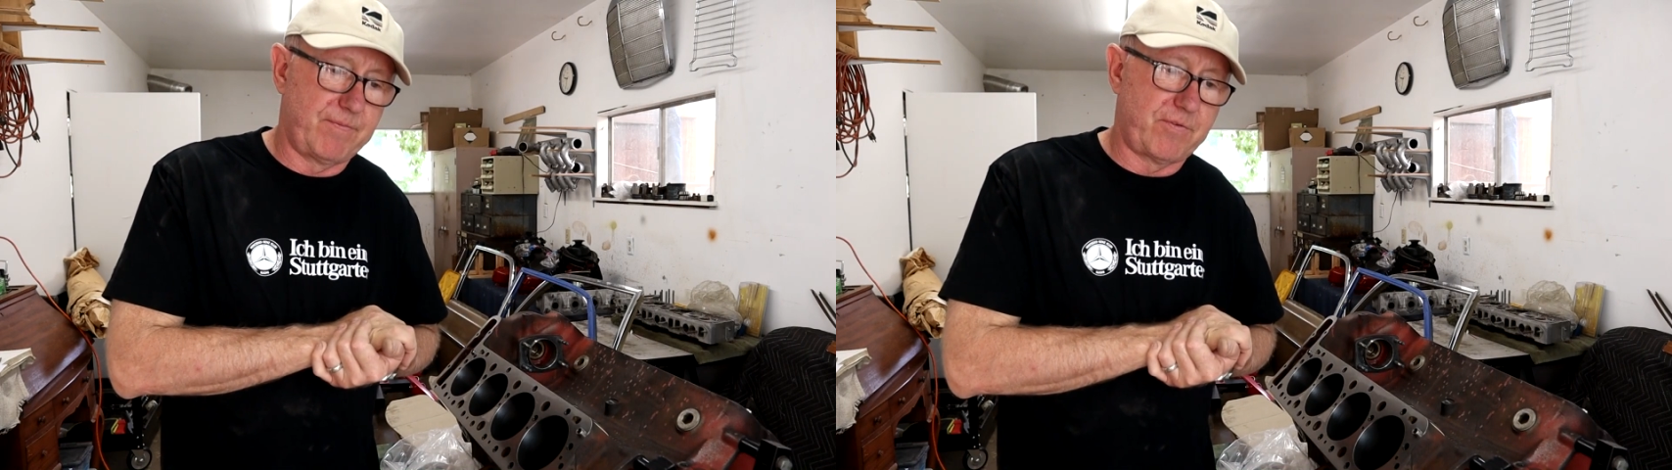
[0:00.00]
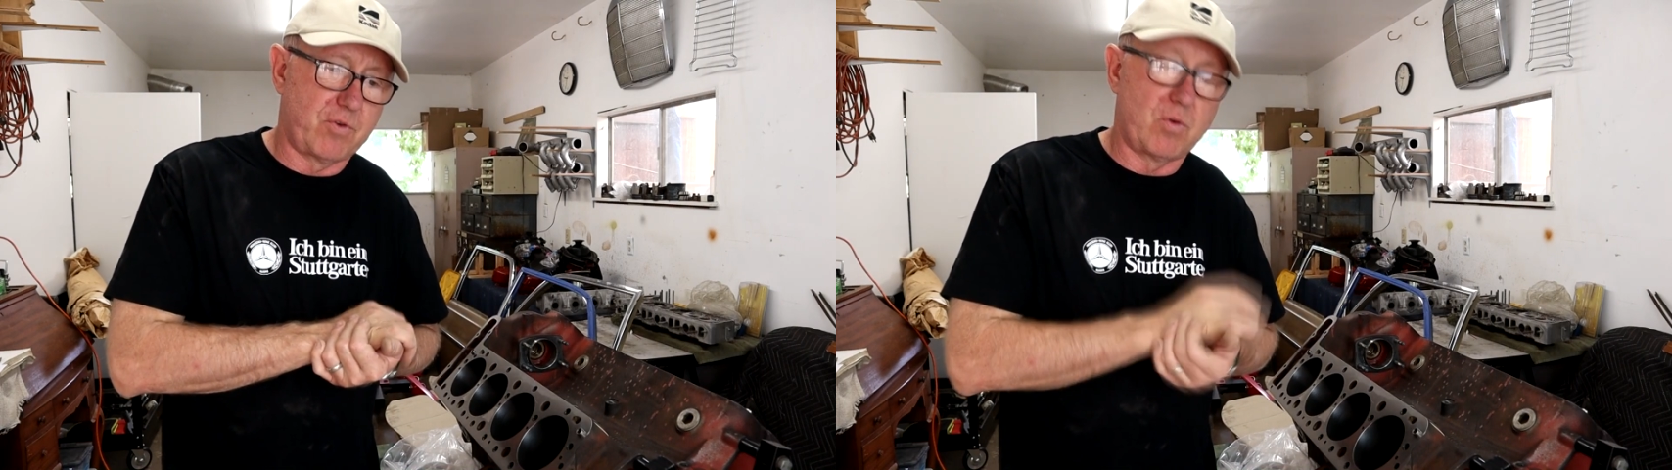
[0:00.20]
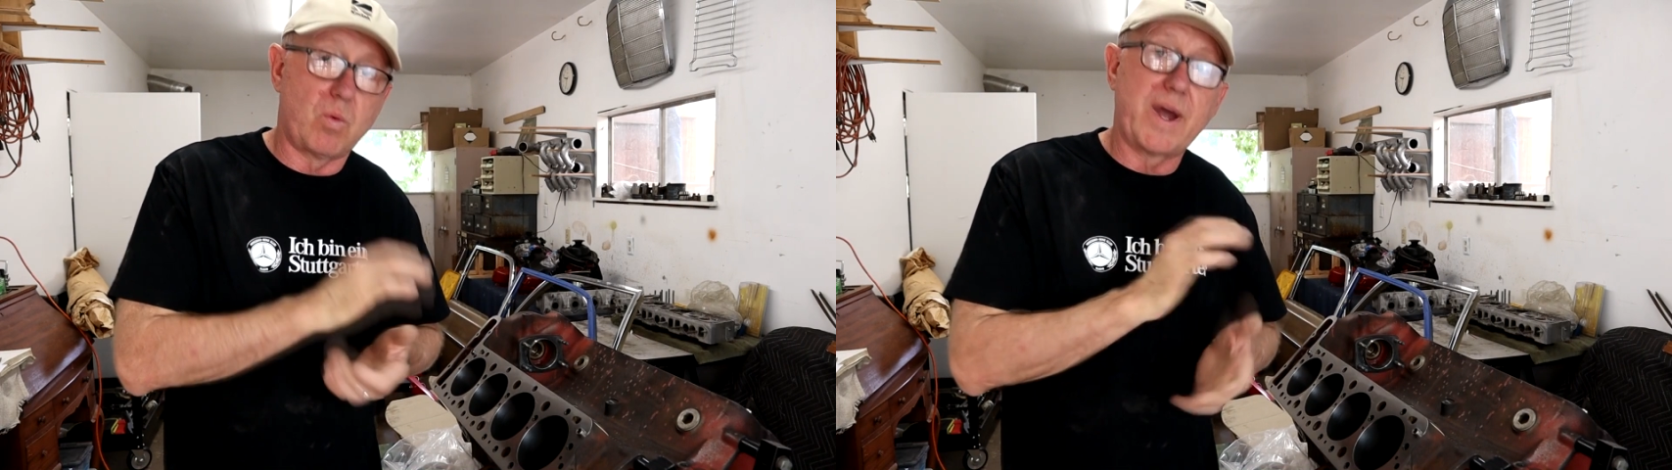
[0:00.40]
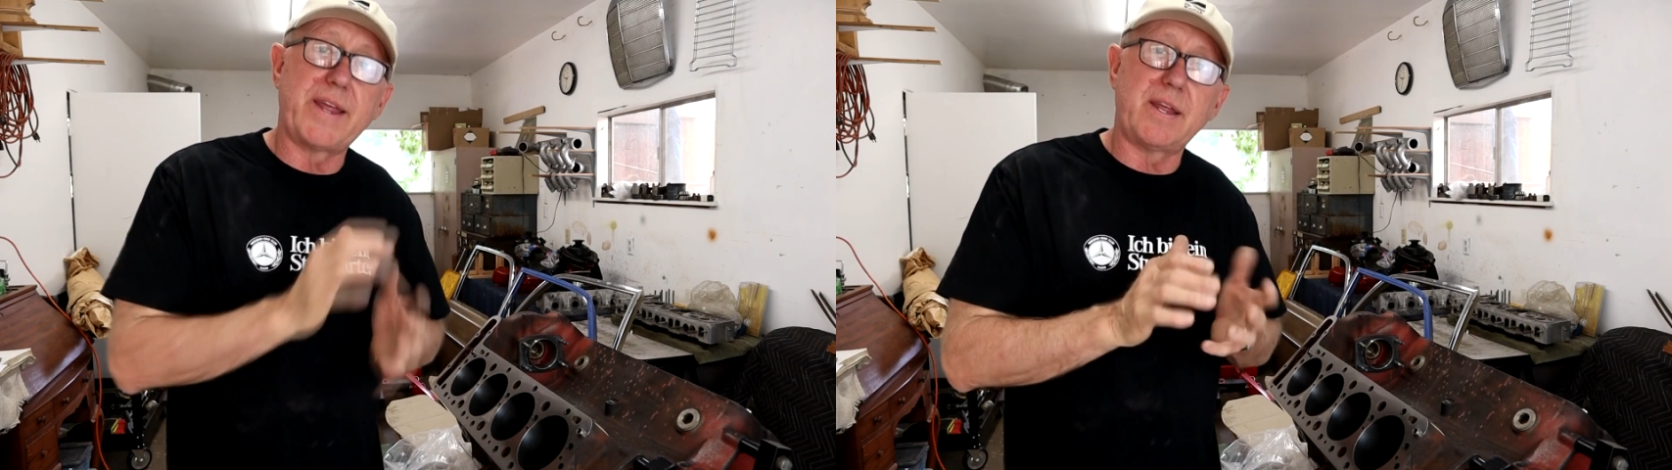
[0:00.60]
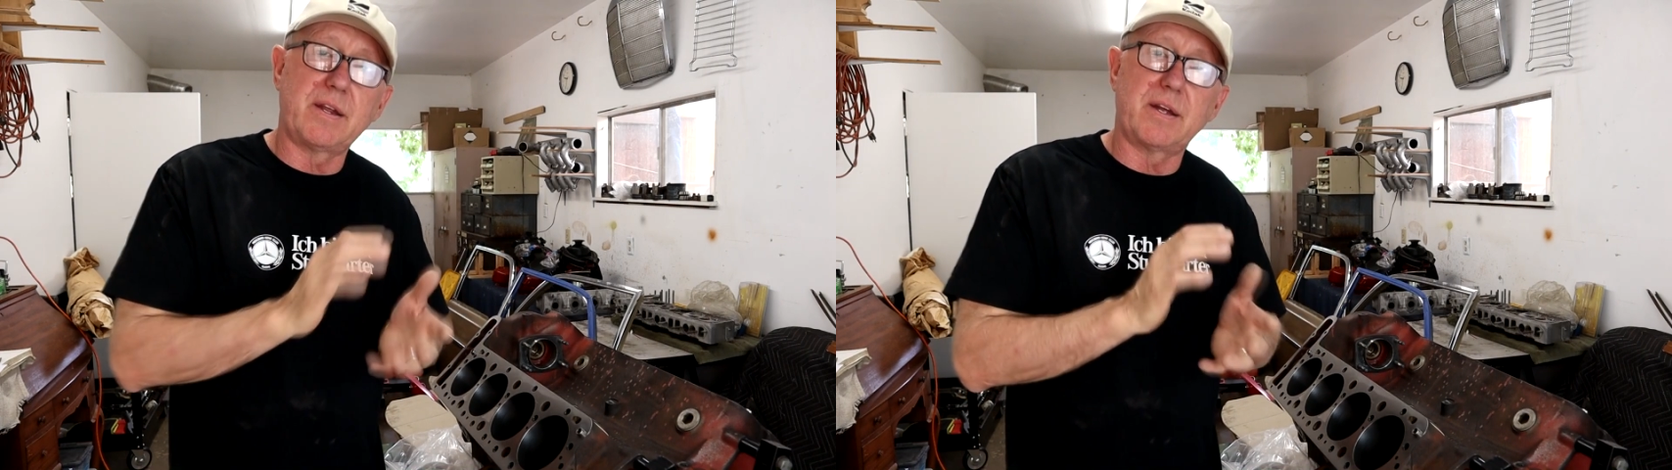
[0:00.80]
for
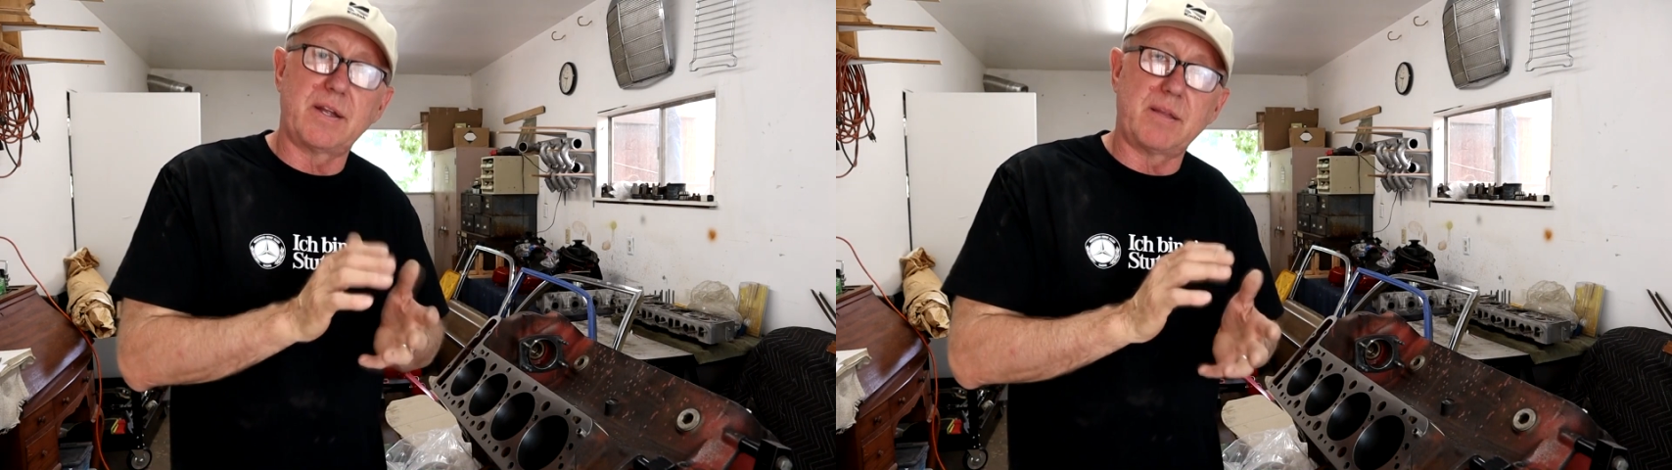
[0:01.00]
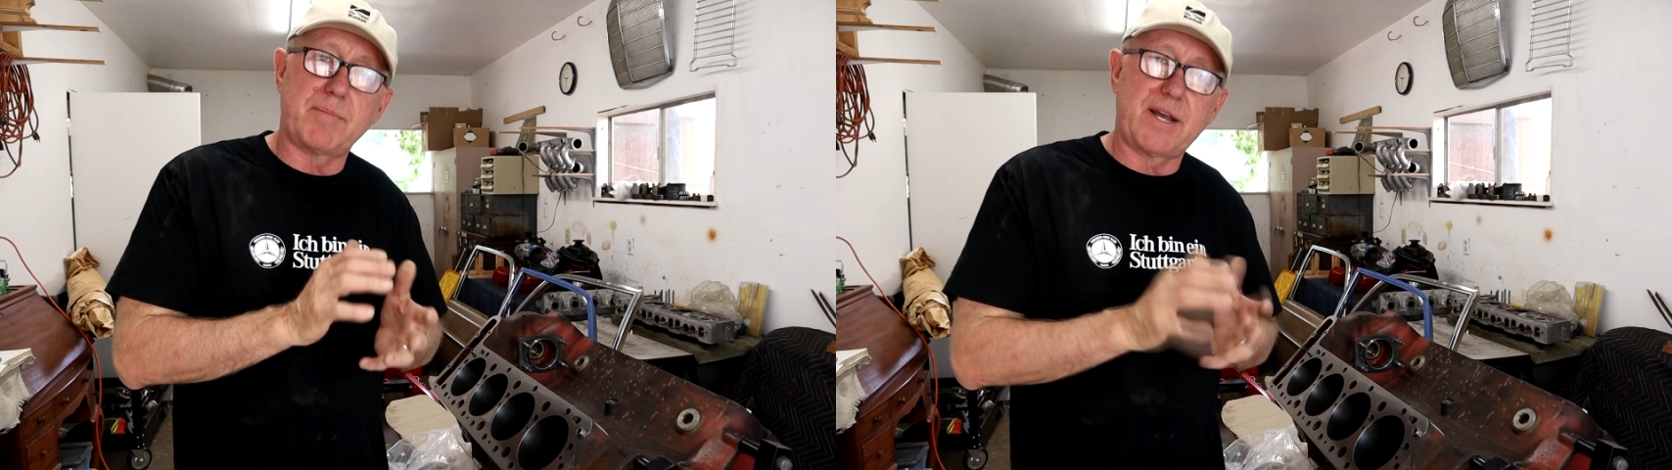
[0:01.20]
weighing and the